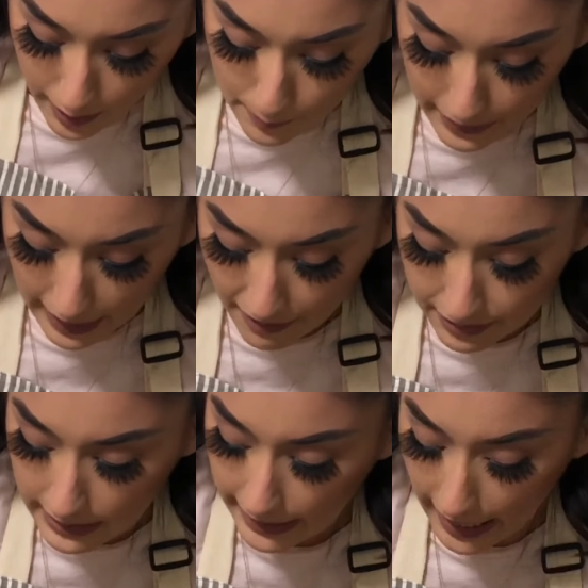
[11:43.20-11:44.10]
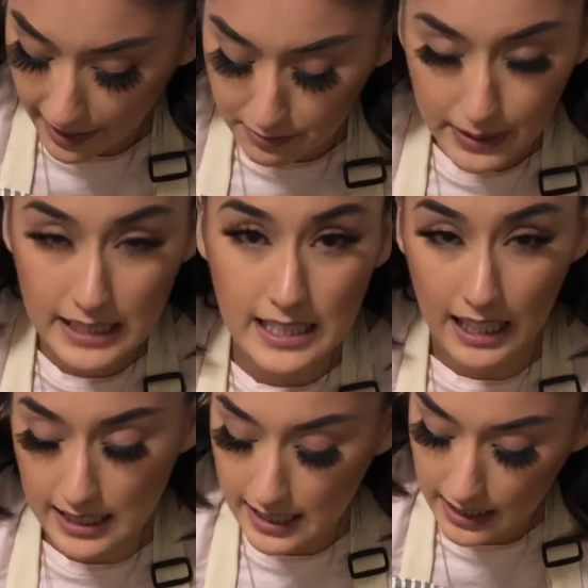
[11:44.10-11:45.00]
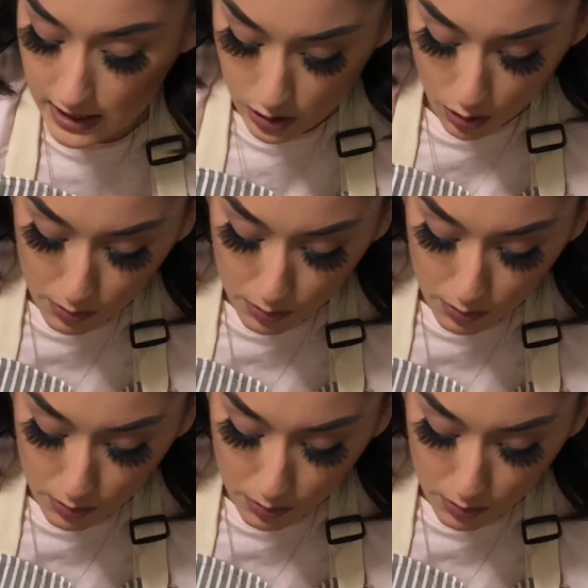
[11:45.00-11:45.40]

but I feel like I've made salsa so